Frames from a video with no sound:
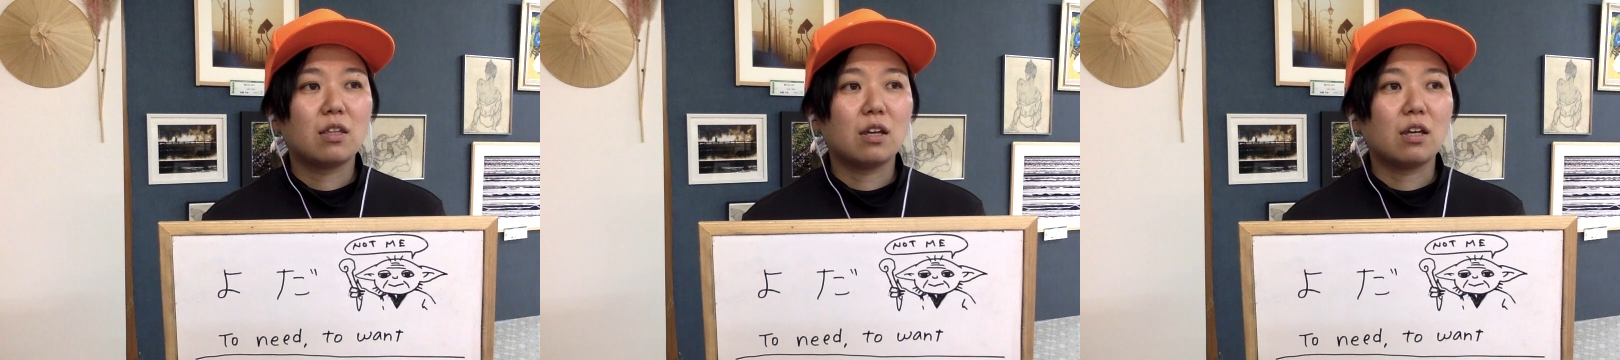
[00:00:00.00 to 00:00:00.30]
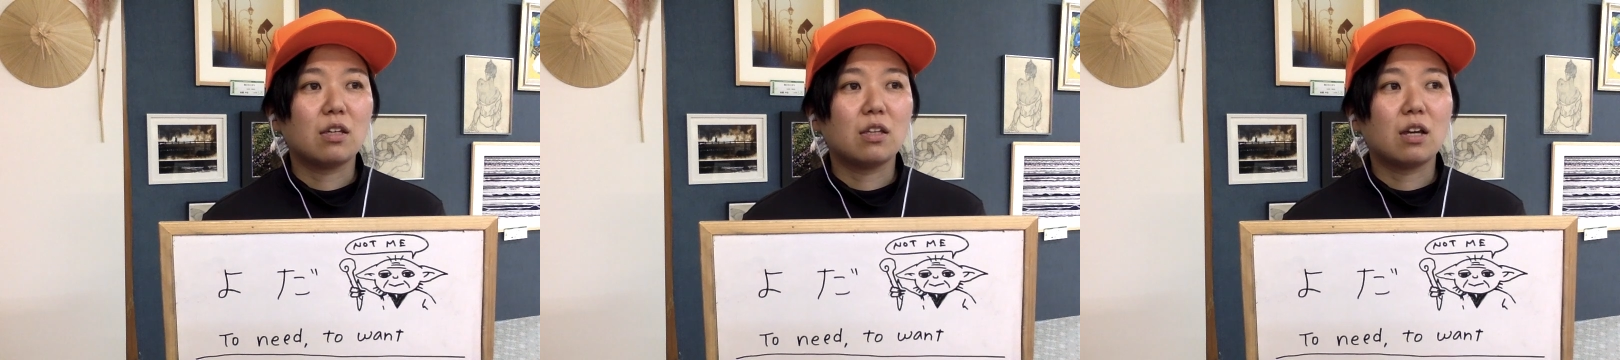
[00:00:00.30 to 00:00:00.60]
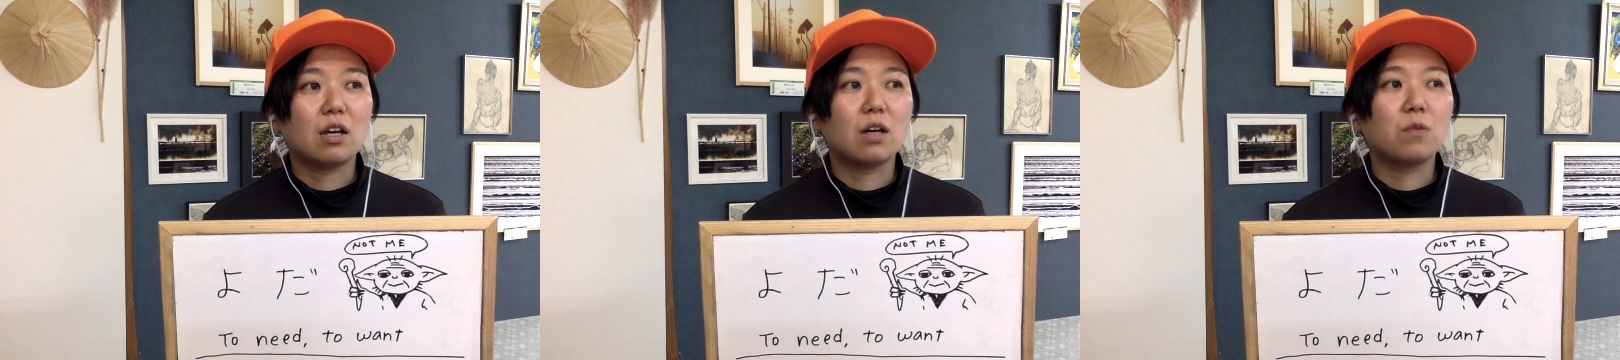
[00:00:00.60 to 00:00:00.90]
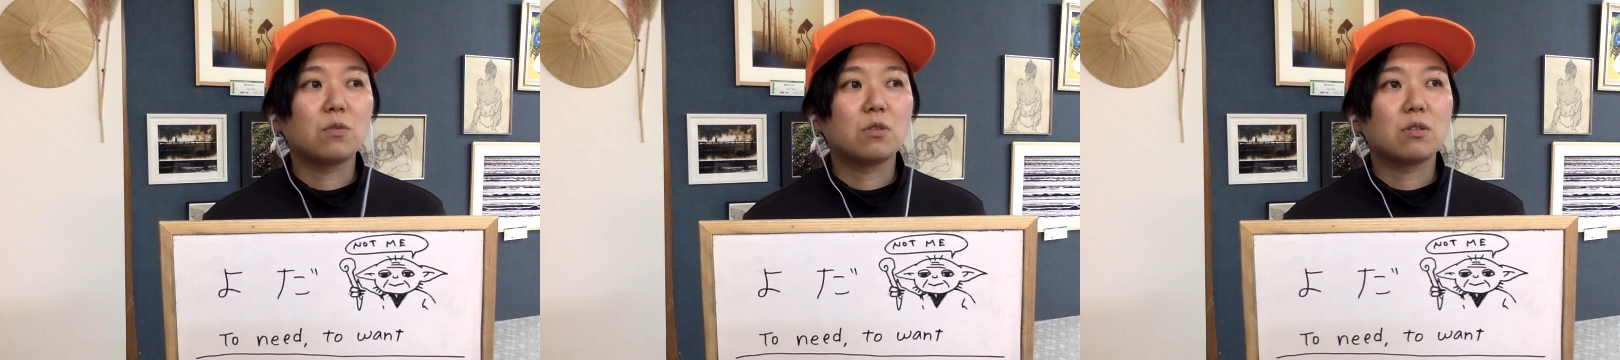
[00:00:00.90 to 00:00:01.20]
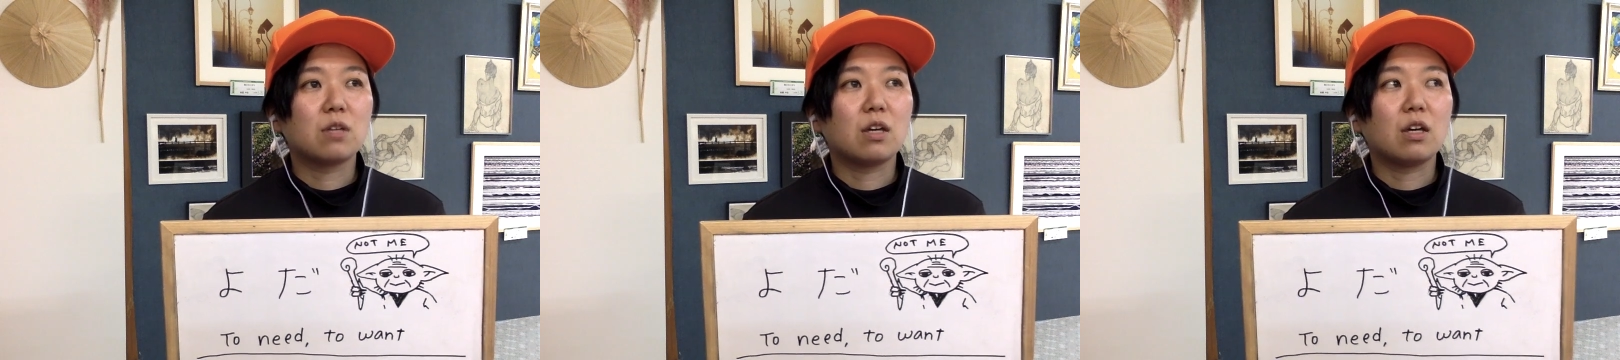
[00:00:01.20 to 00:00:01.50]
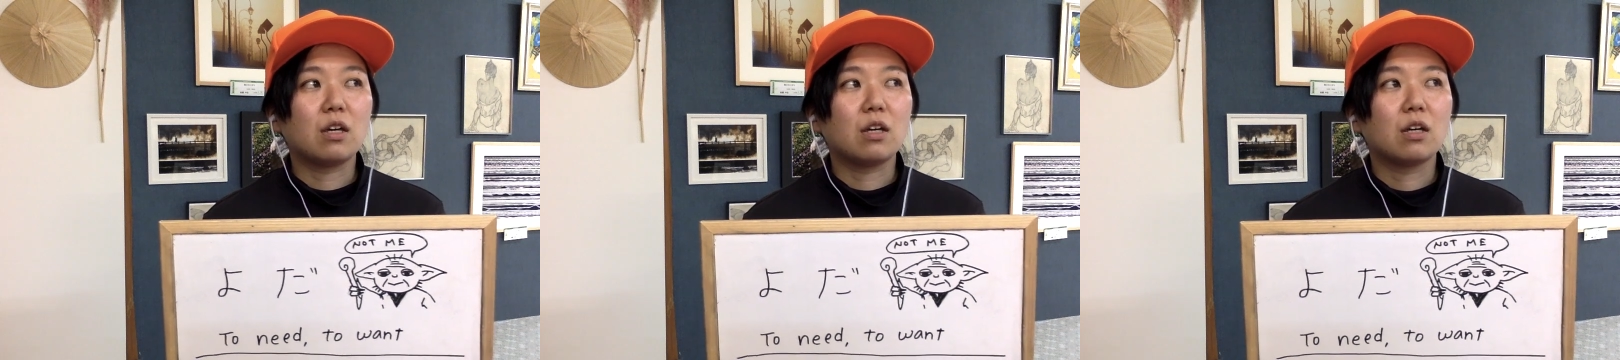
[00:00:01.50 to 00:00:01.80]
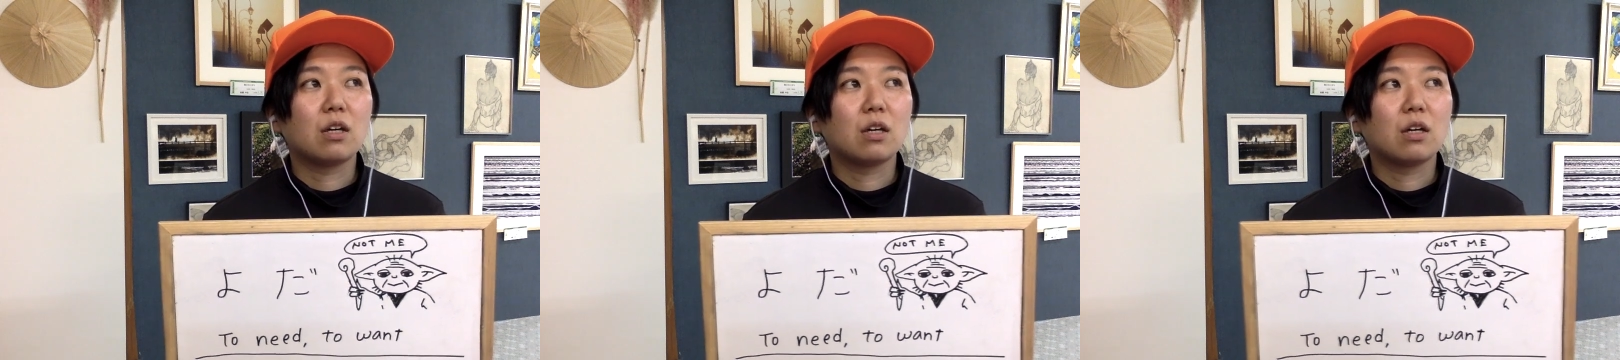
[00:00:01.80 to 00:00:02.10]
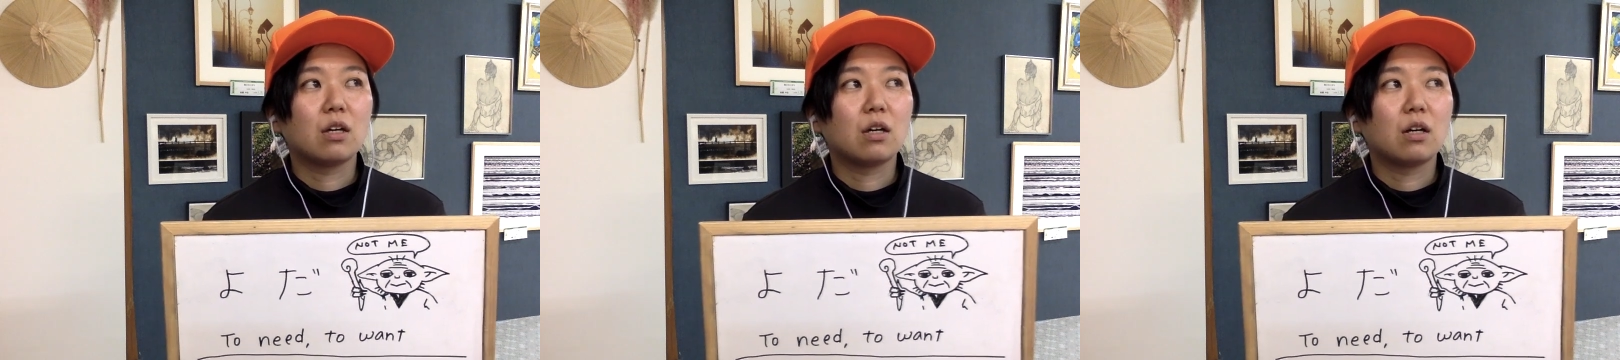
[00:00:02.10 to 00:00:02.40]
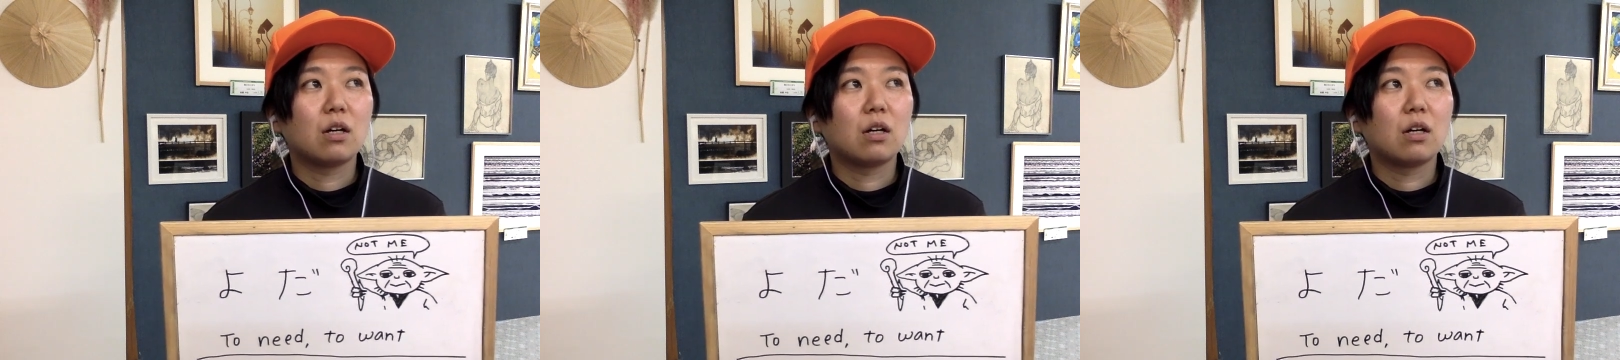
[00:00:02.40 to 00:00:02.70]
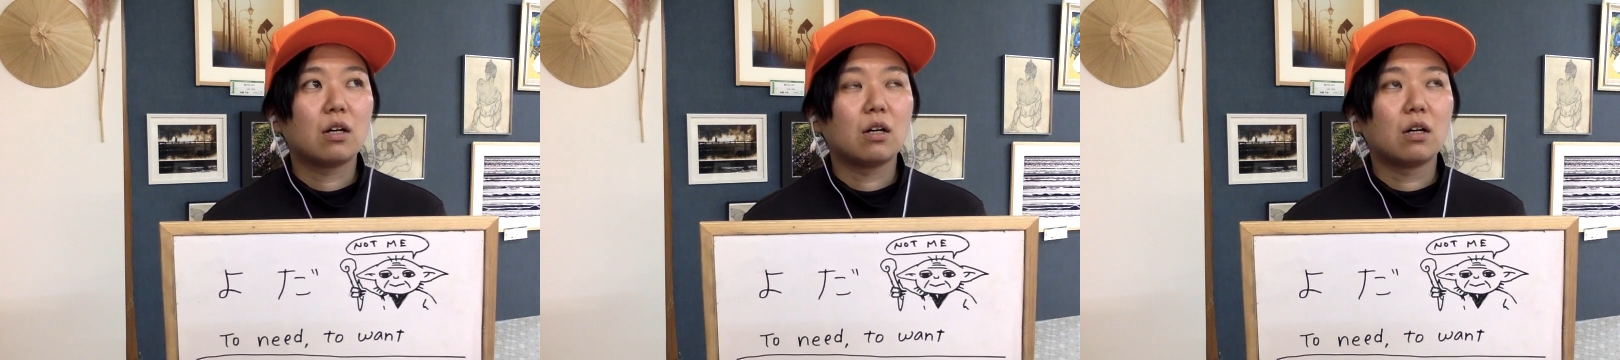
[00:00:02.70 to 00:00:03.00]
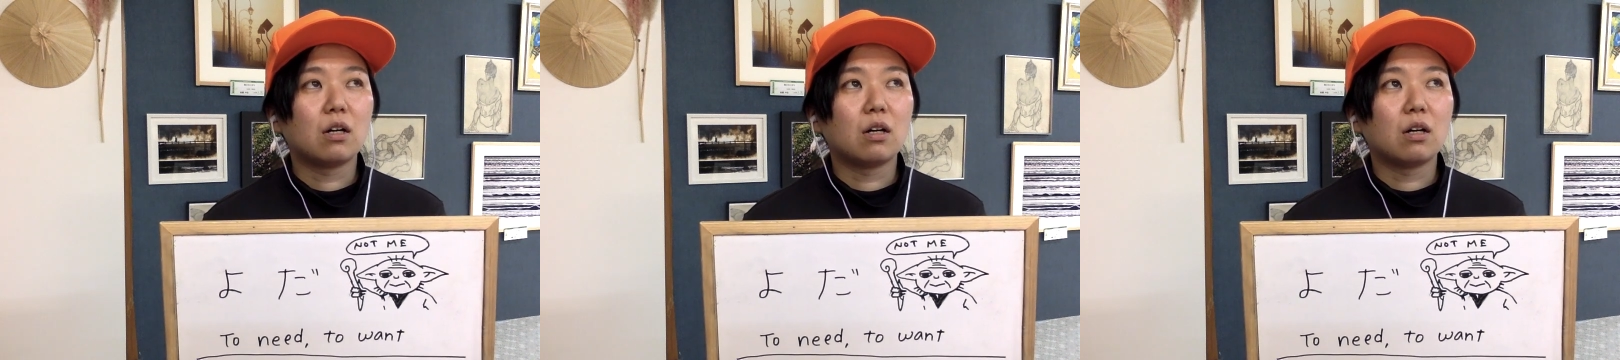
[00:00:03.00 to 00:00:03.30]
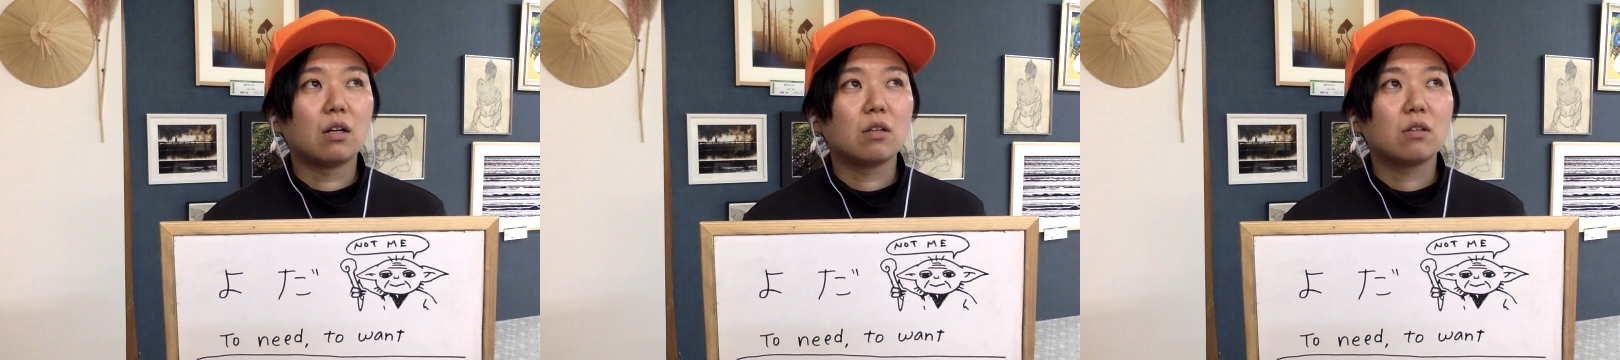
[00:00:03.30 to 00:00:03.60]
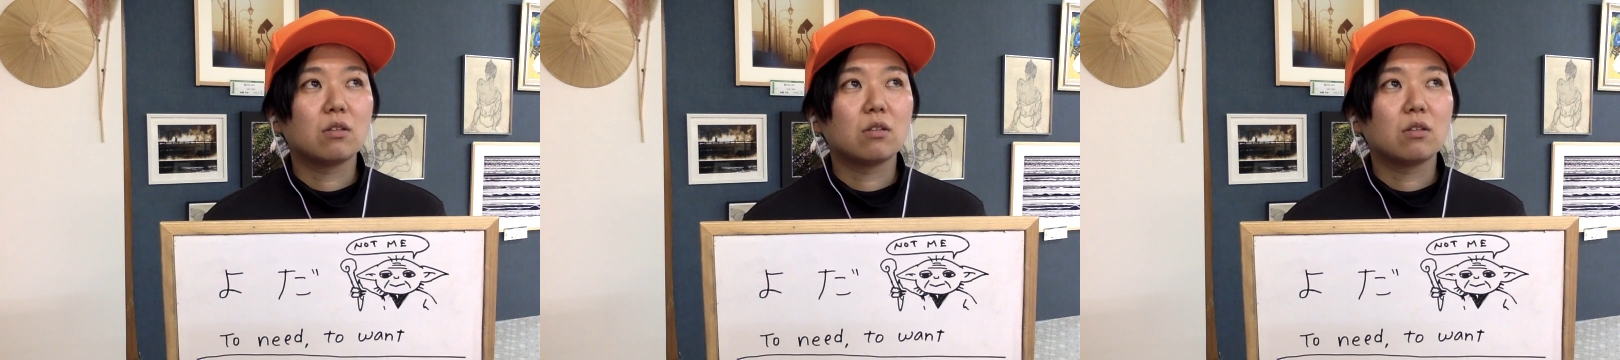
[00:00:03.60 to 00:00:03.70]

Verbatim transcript: then I would say uh,